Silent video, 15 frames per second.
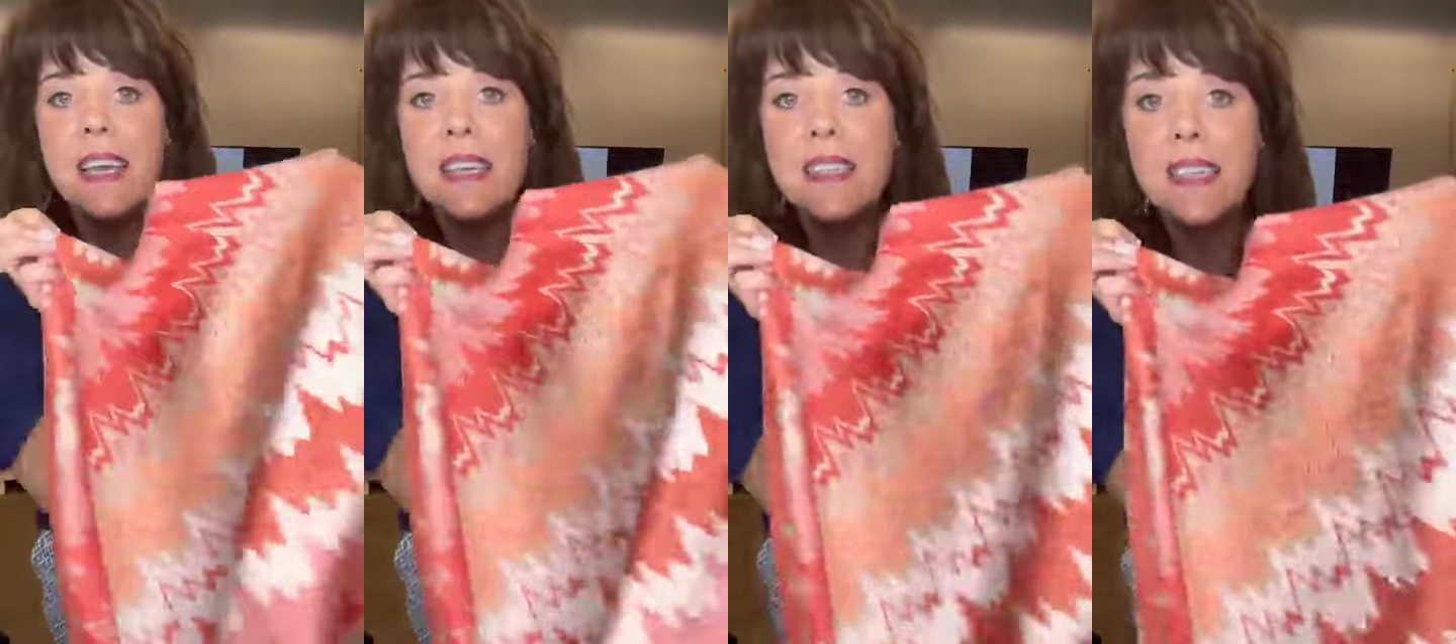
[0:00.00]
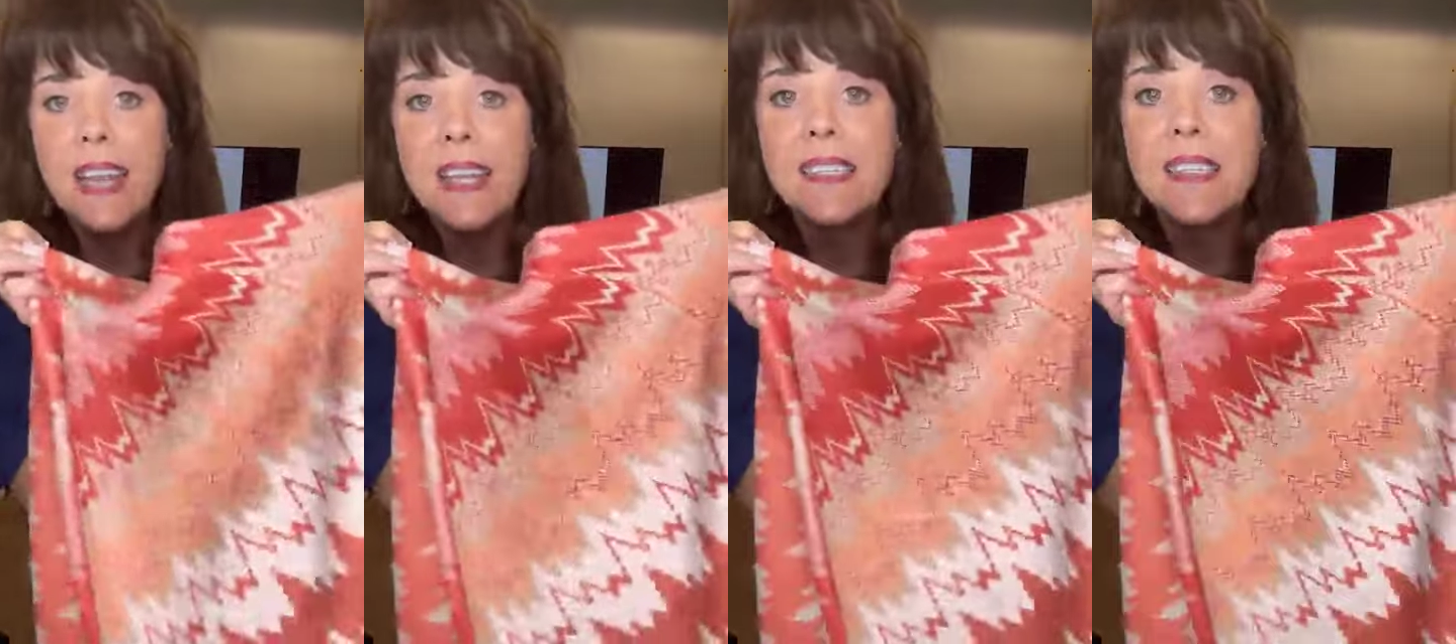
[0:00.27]

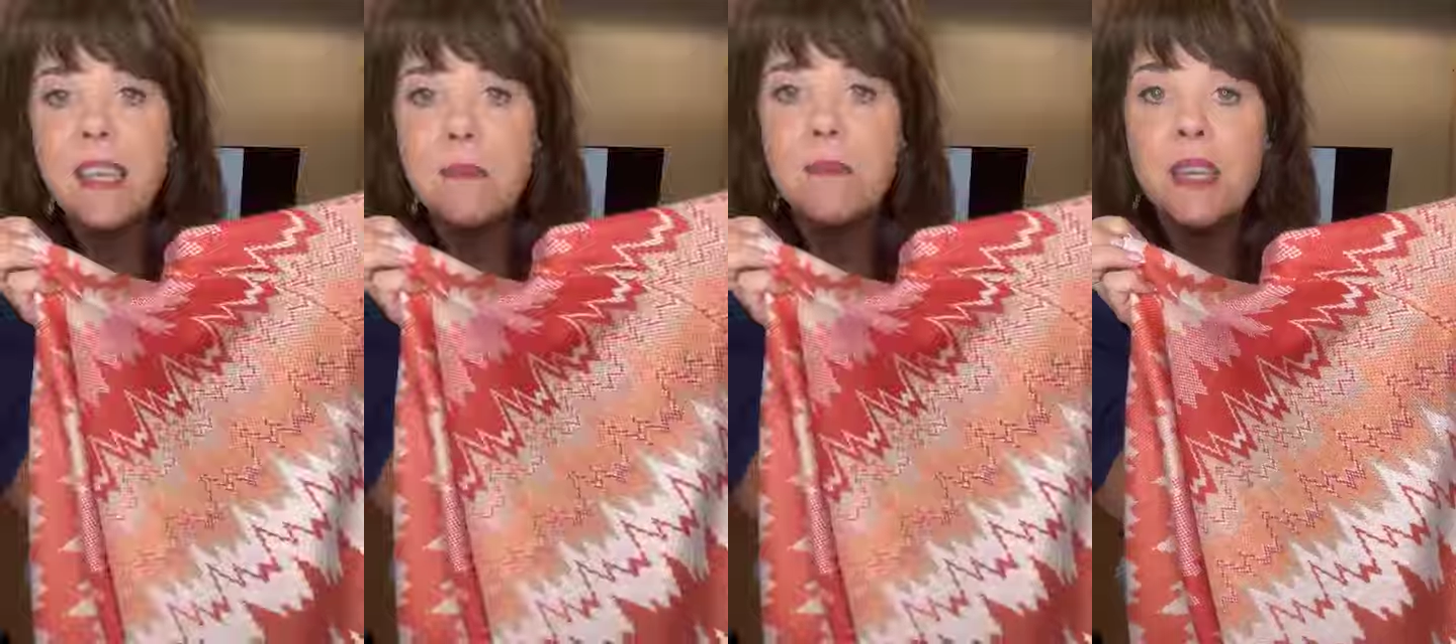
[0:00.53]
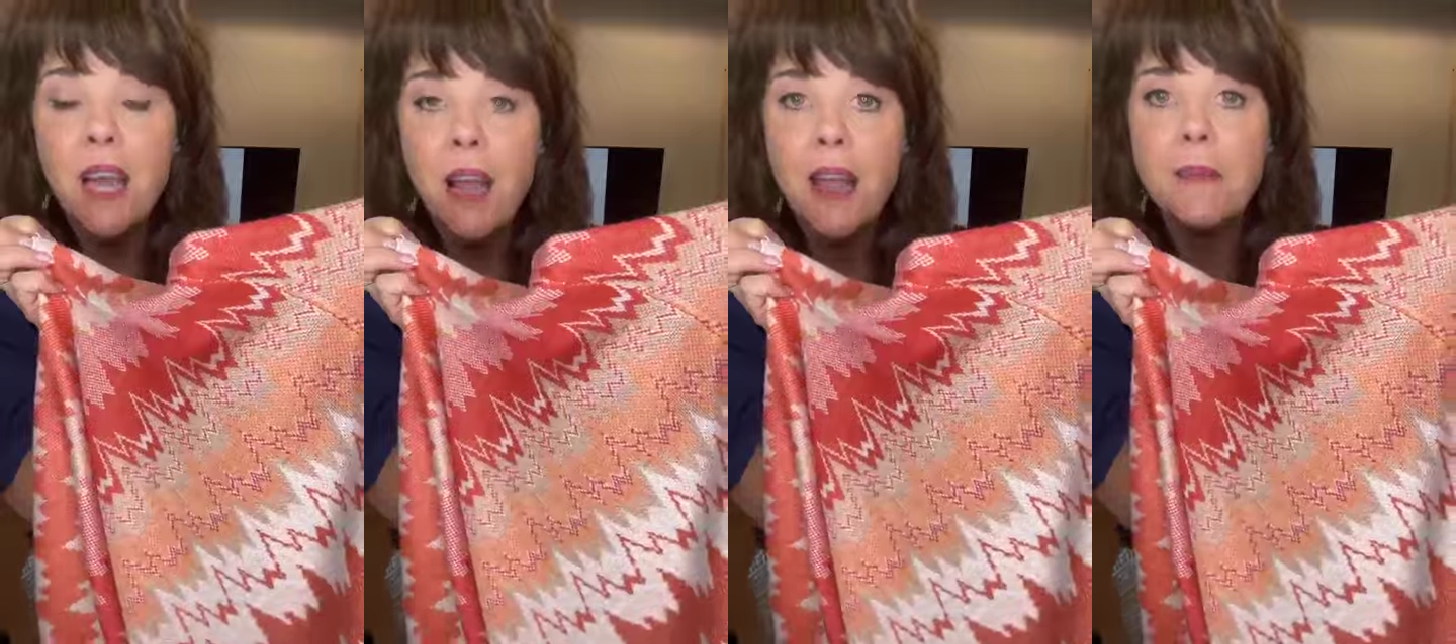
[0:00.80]
It takes
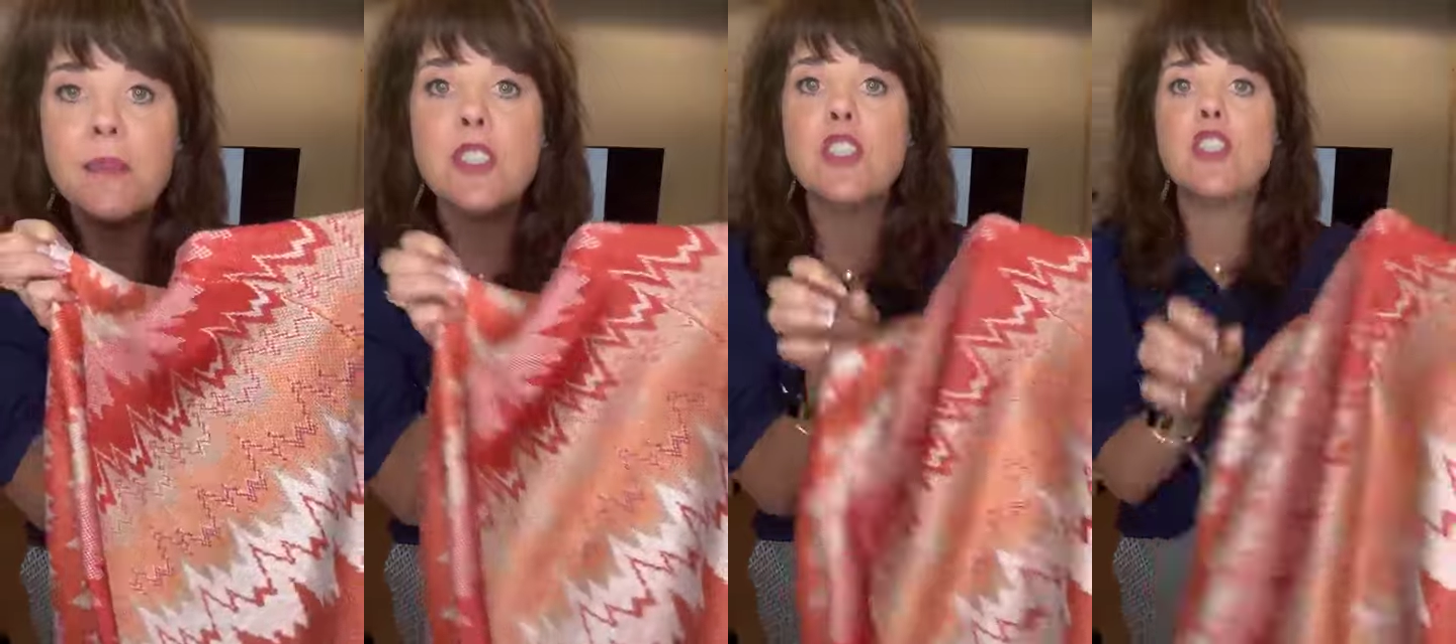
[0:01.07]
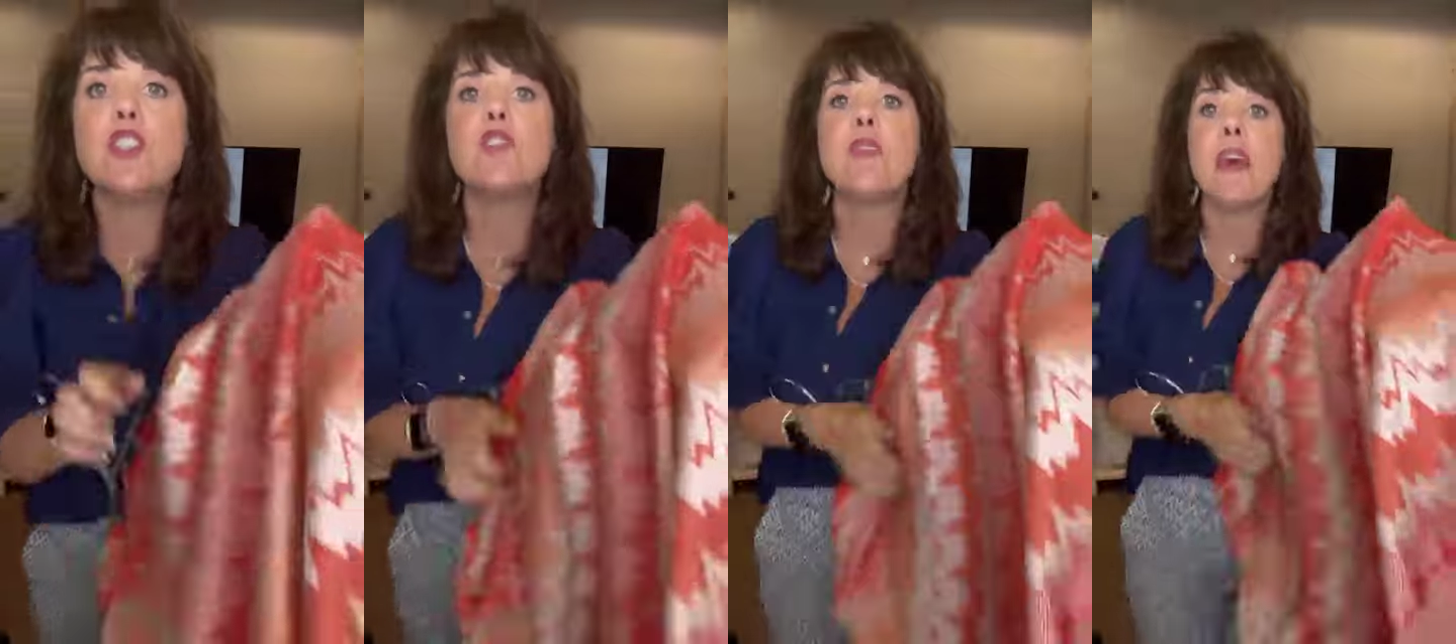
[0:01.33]
them time
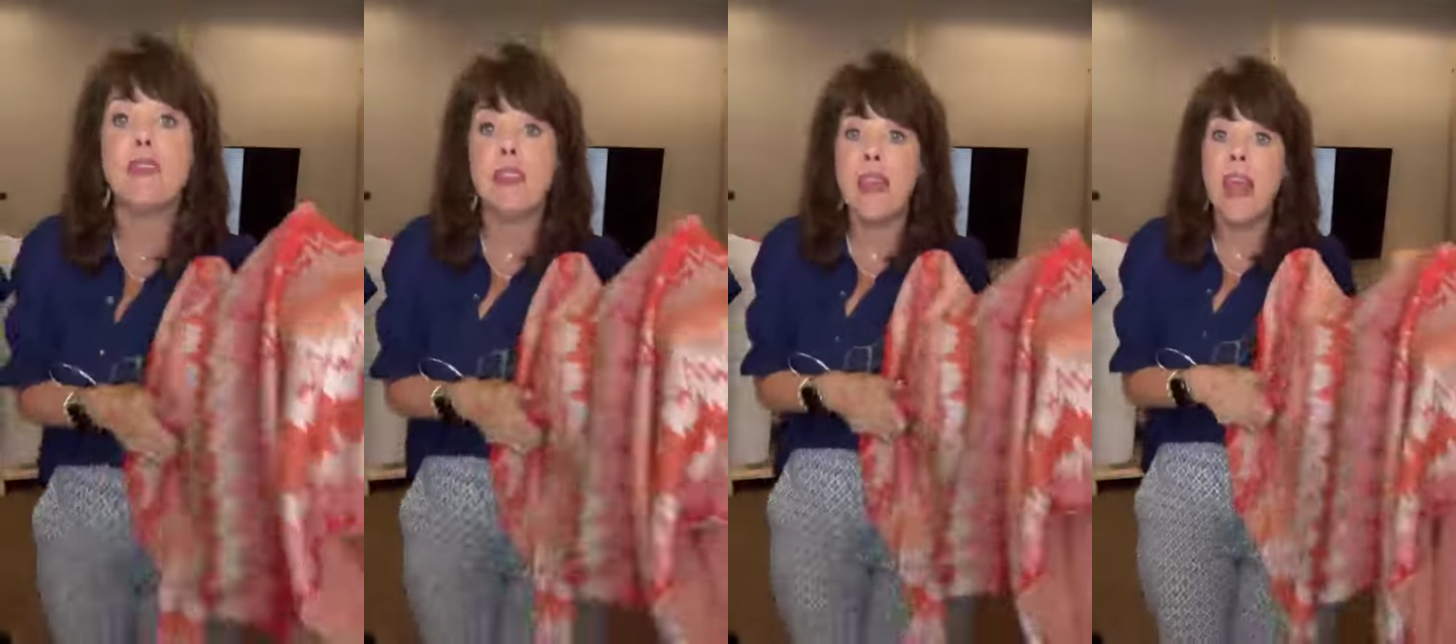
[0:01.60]
to do that.